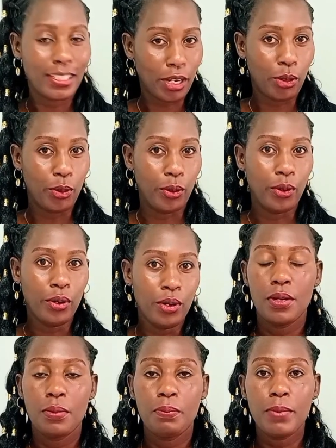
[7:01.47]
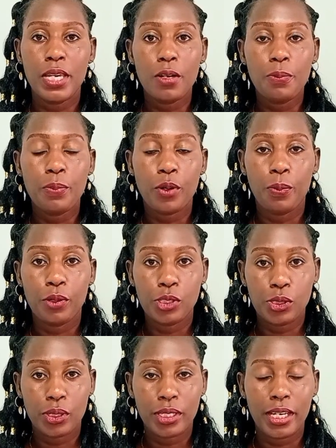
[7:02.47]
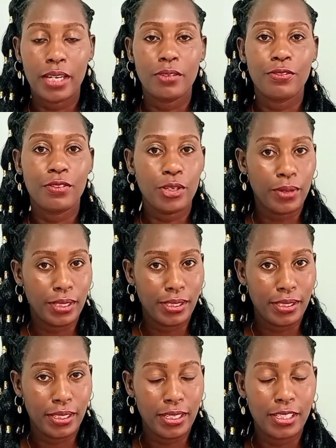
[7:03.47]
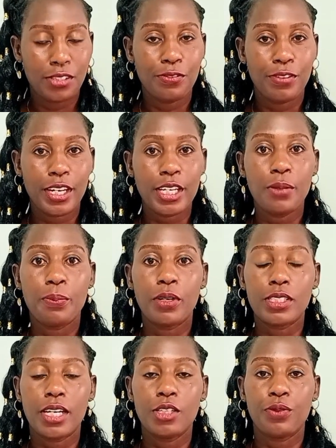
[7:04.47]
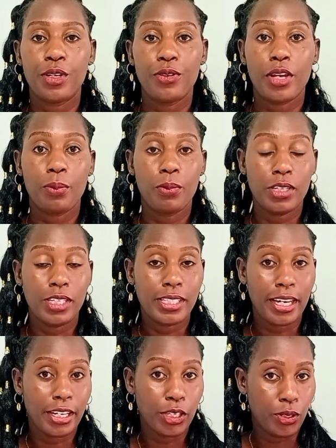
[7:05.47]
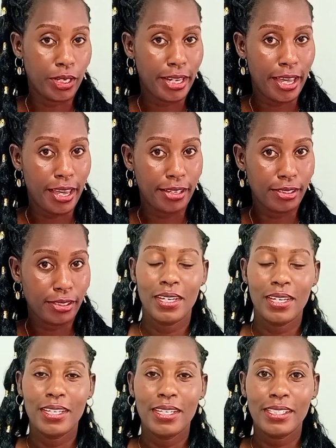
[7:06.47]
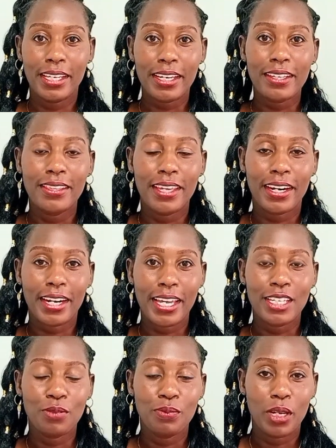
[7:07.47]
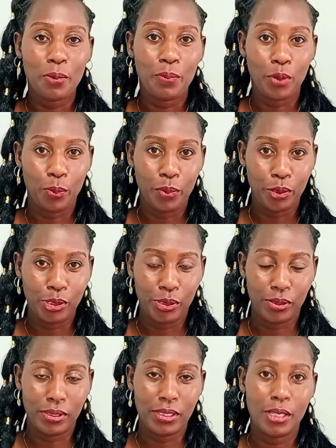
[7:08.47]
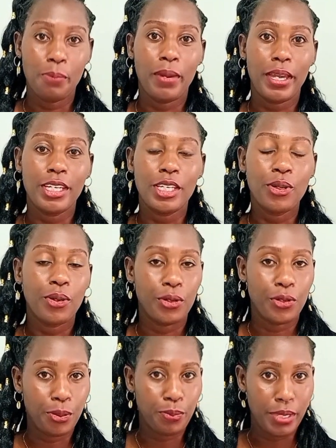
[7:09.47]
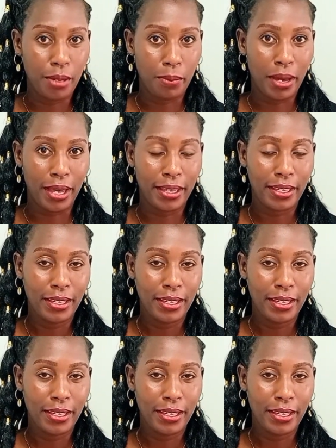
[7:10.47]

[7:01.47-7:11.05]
a go. Meal proportion and frequency is very important when you are monitoring your diet. Take the right meal proportions depending on your BMI,